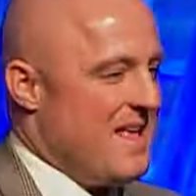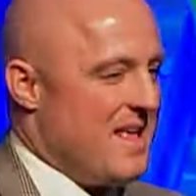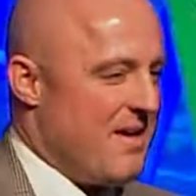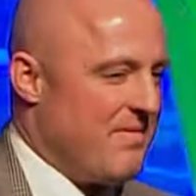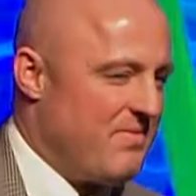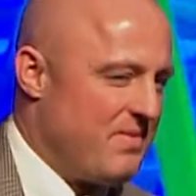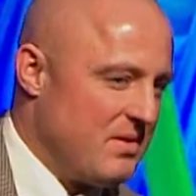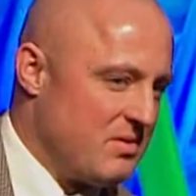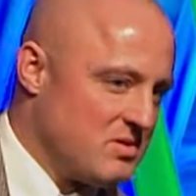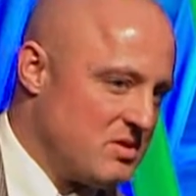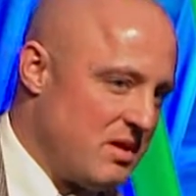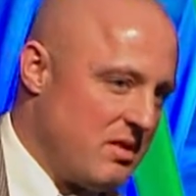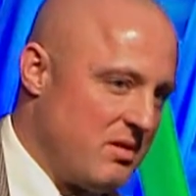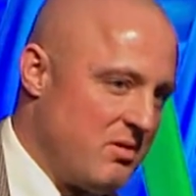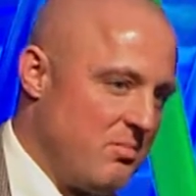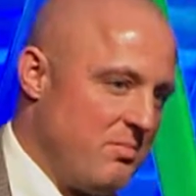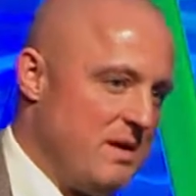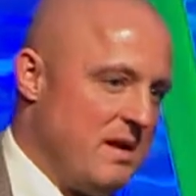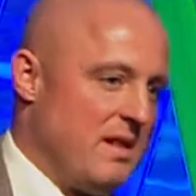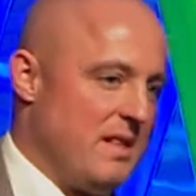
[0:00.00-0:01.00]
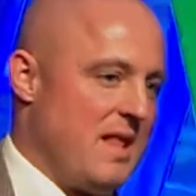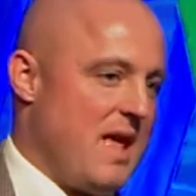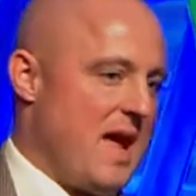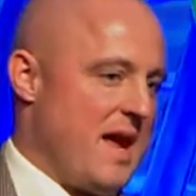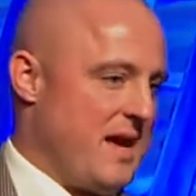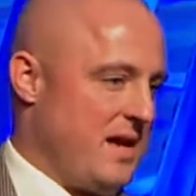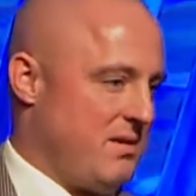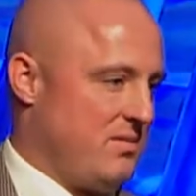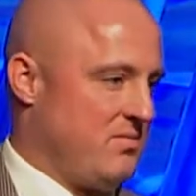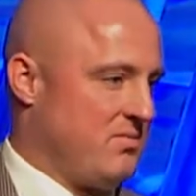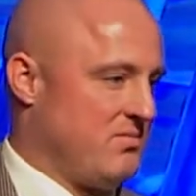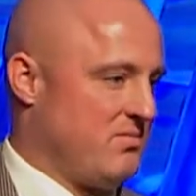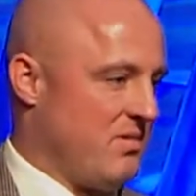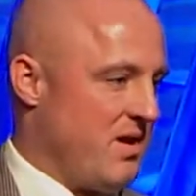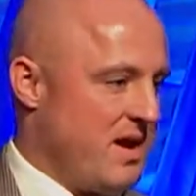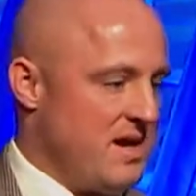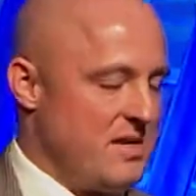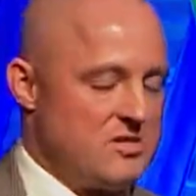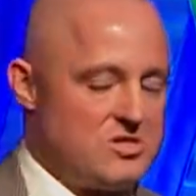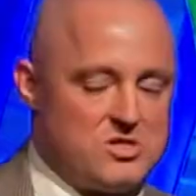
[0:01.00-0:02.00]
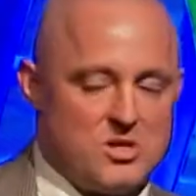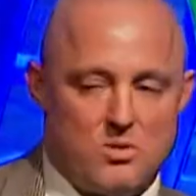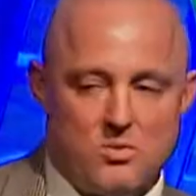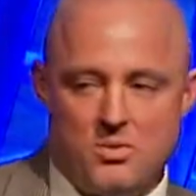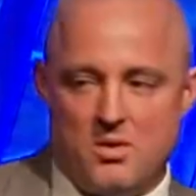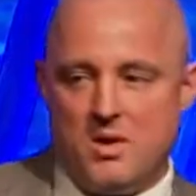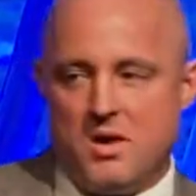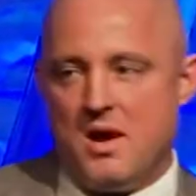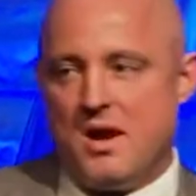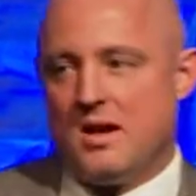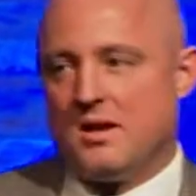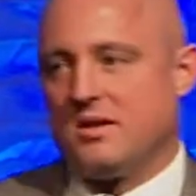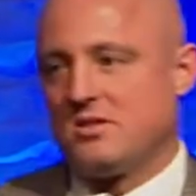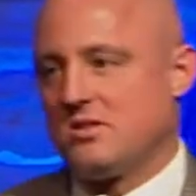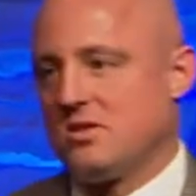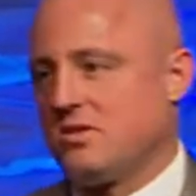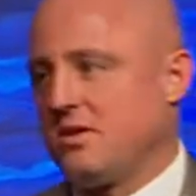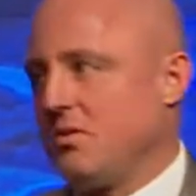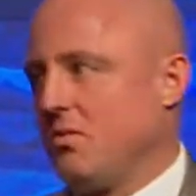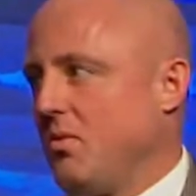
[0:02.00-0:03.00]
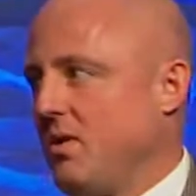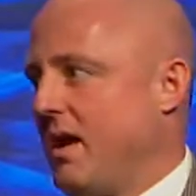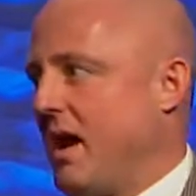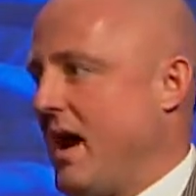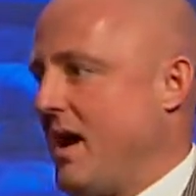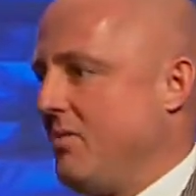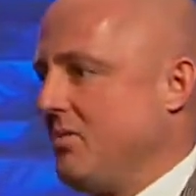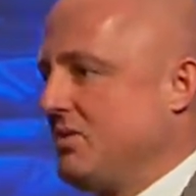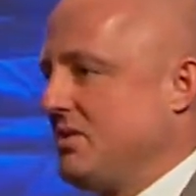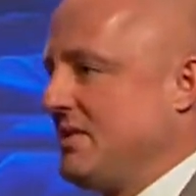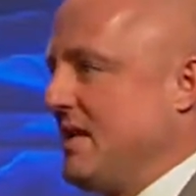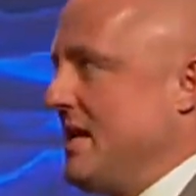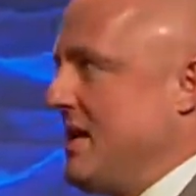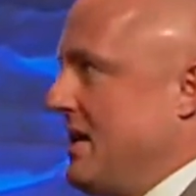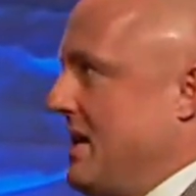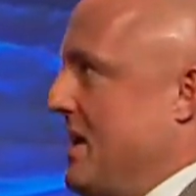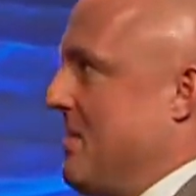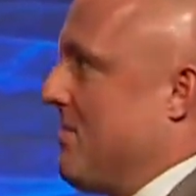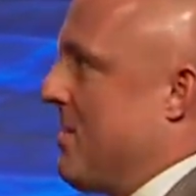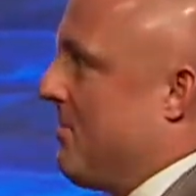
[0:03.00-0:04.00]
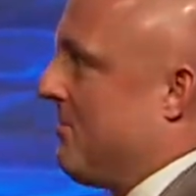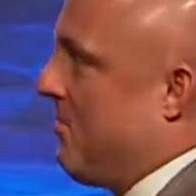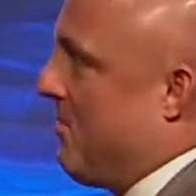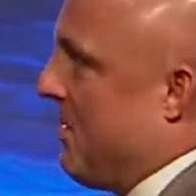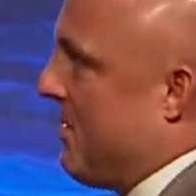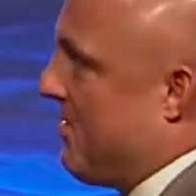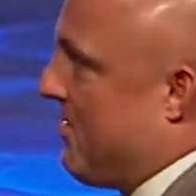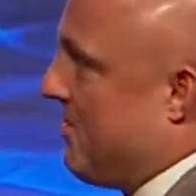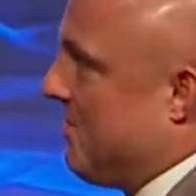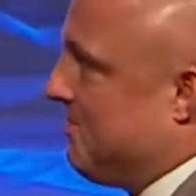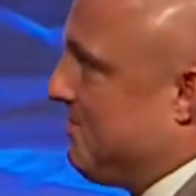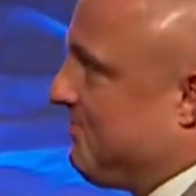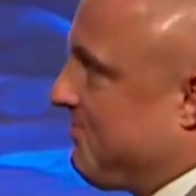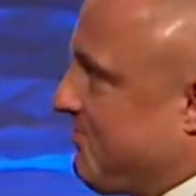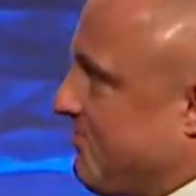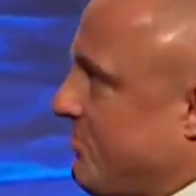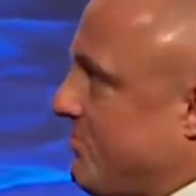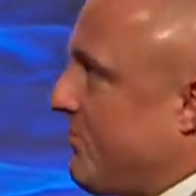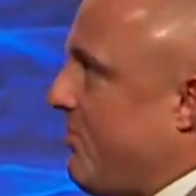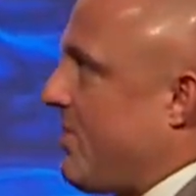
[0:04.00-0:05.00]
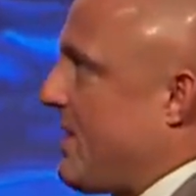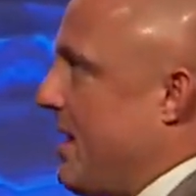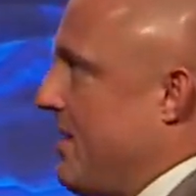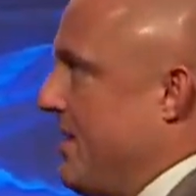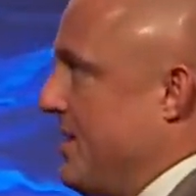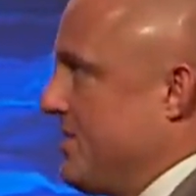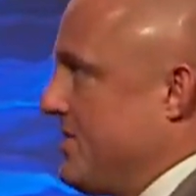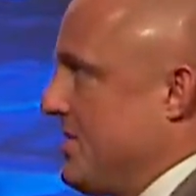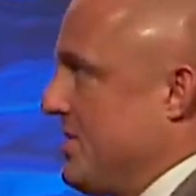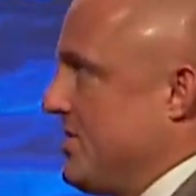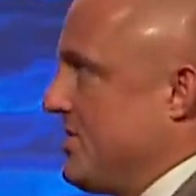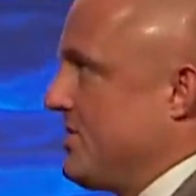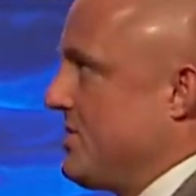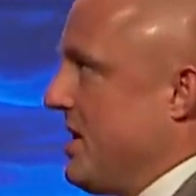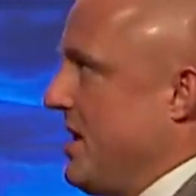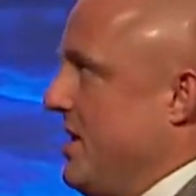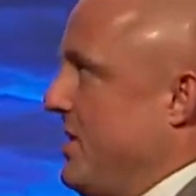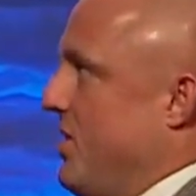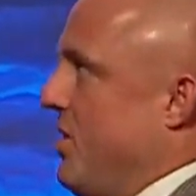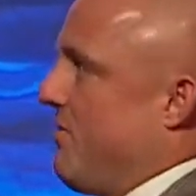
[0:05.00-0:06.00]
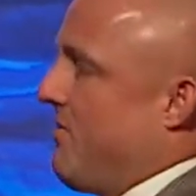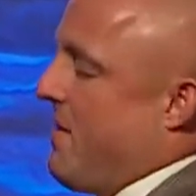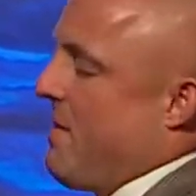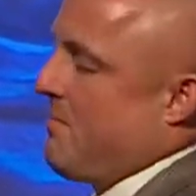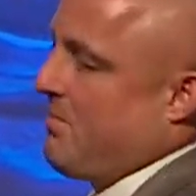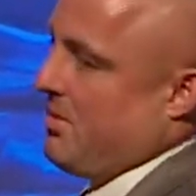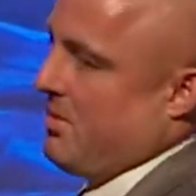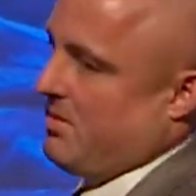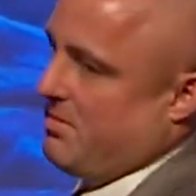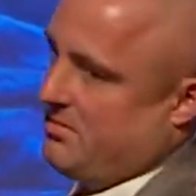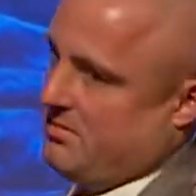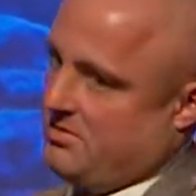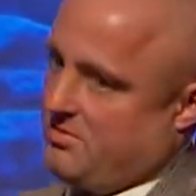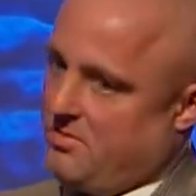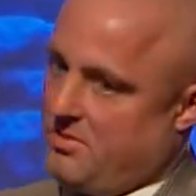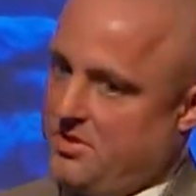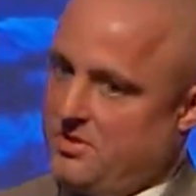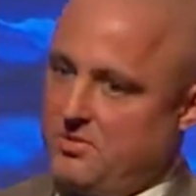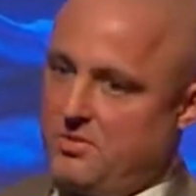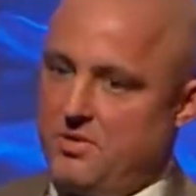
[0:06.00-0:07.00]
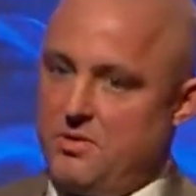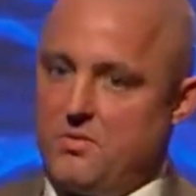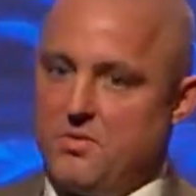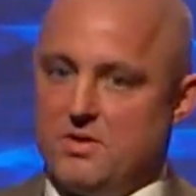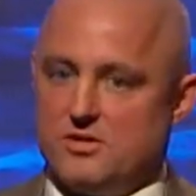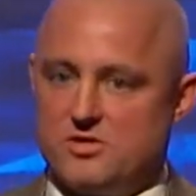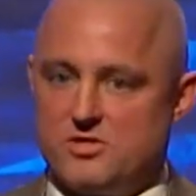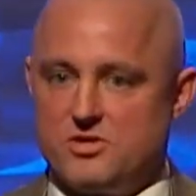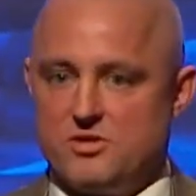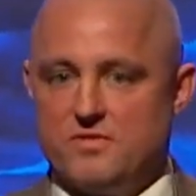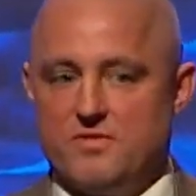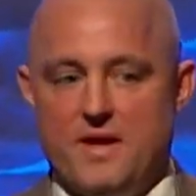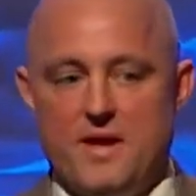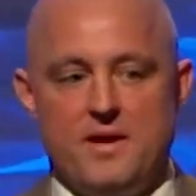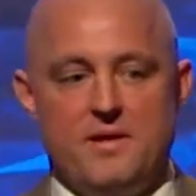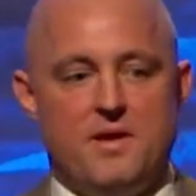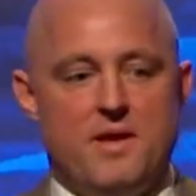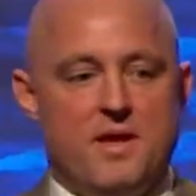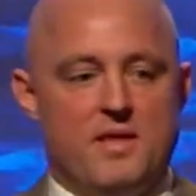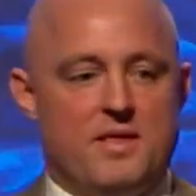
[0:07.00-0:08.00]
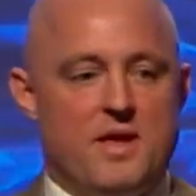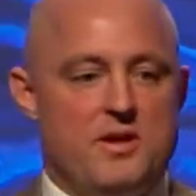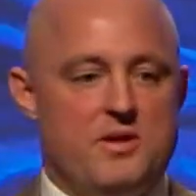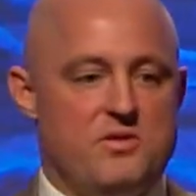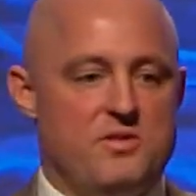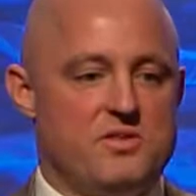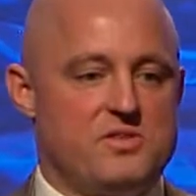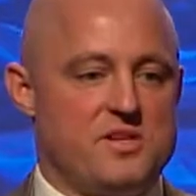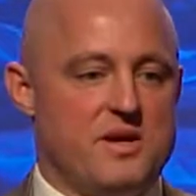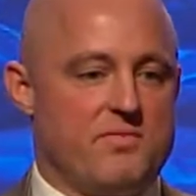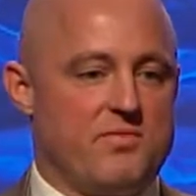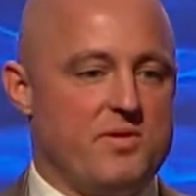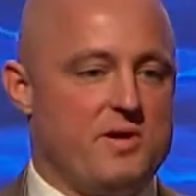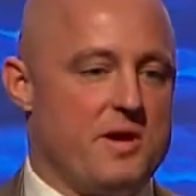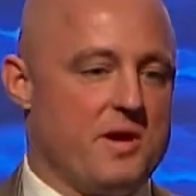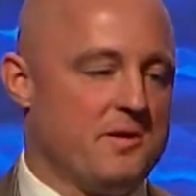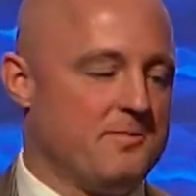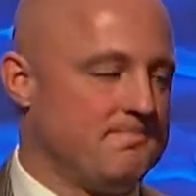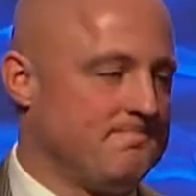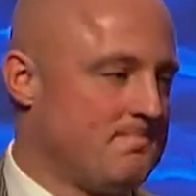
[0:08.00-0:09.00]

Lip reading: That feels a little bit light, right? So let's look at what Iowa State came up with. This is a November 2021 survey. They do this every year.